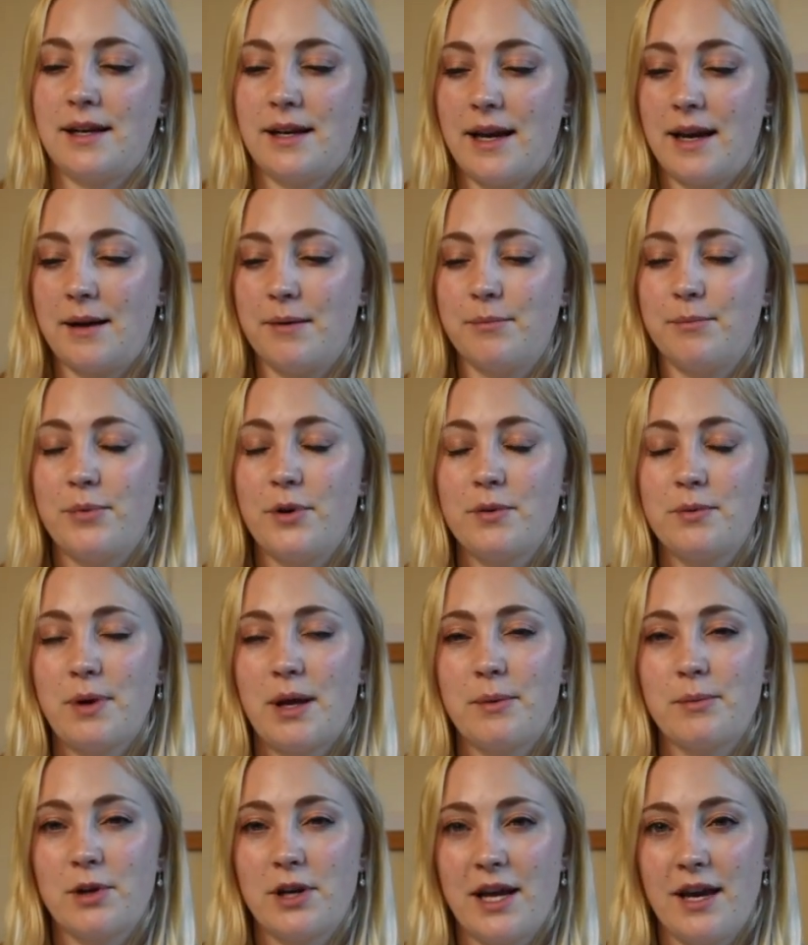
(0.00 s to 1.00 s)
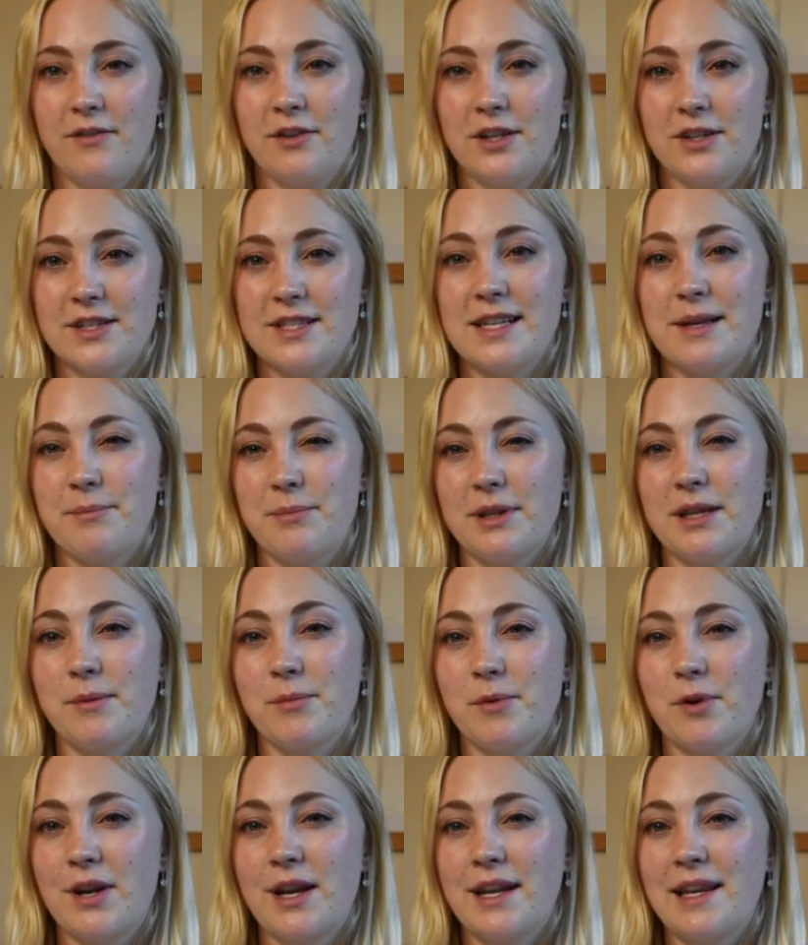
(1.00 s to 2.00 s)
I'm going to have another sip, but then
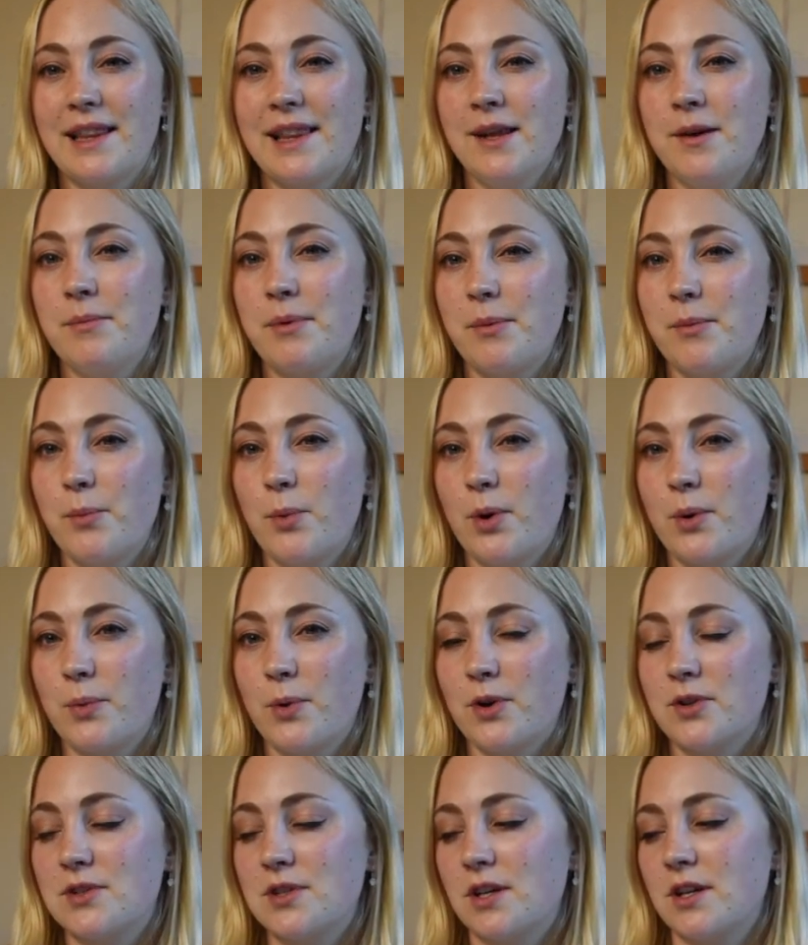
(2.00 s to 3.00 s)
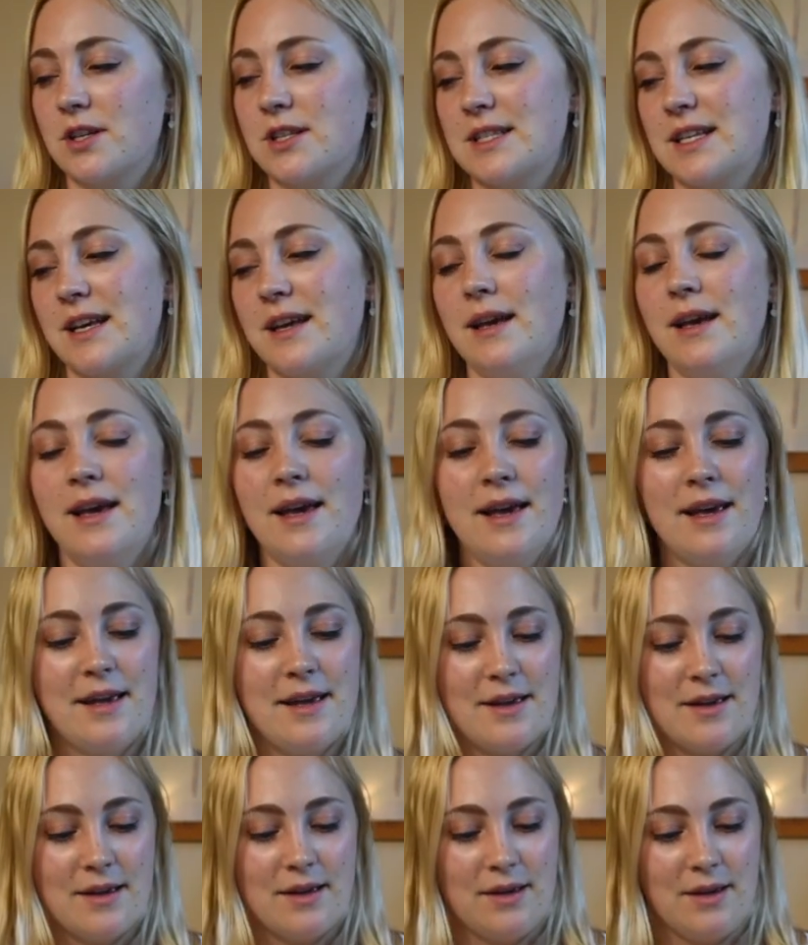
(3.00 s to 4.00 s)
I'm going to add a little bit more water because I
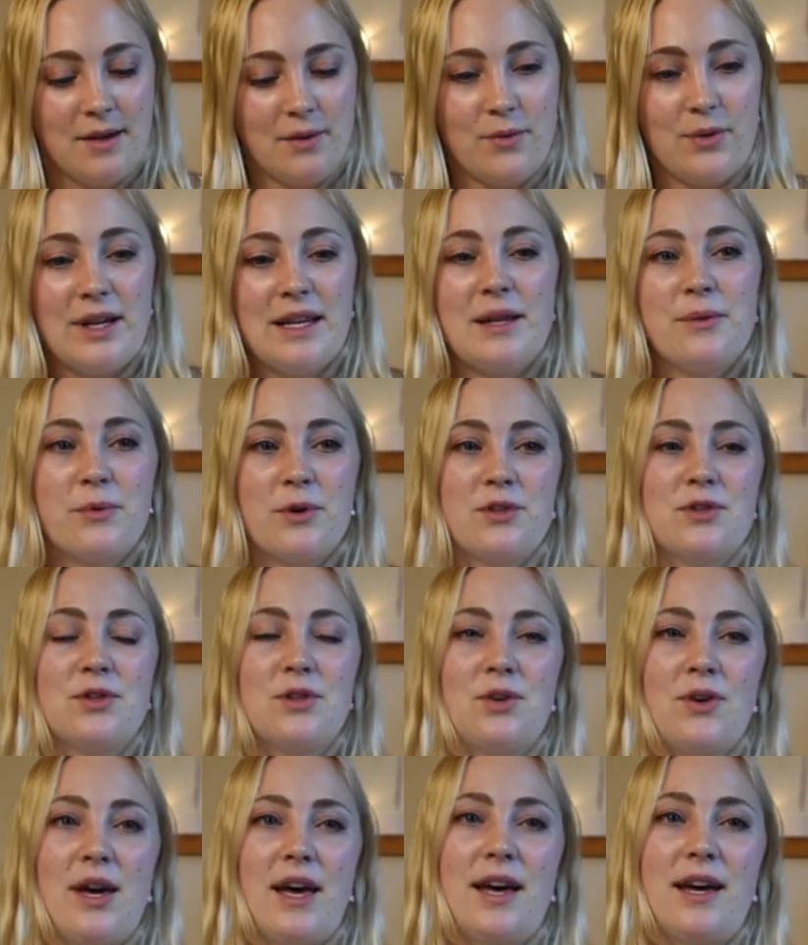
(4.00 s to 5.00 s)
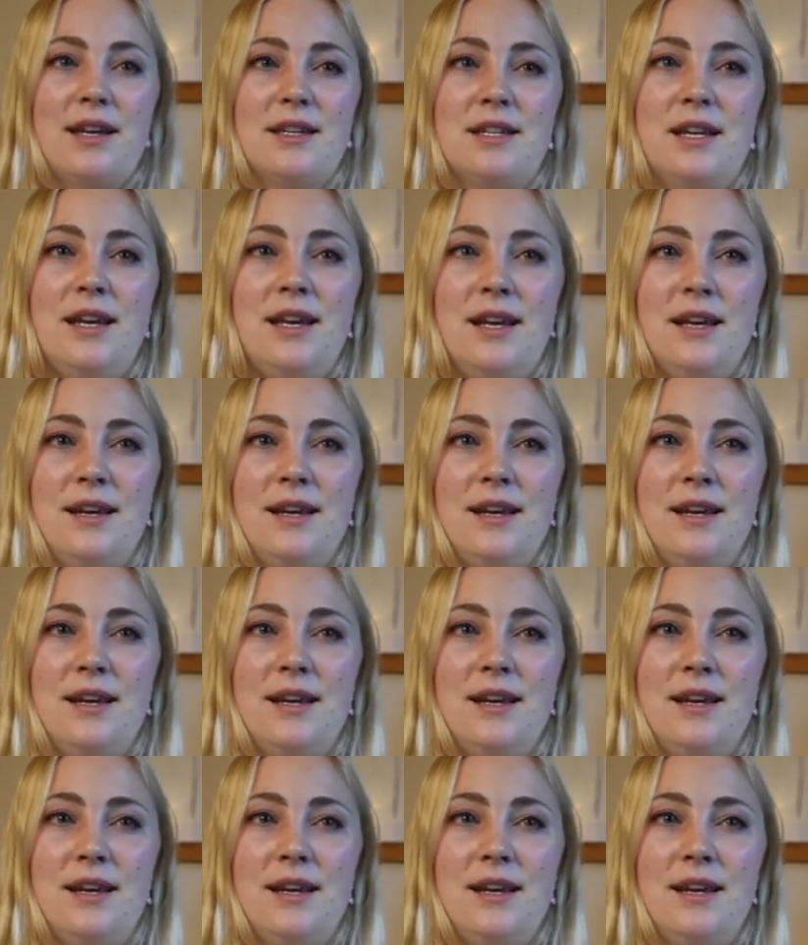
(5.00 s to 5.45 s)
really want to add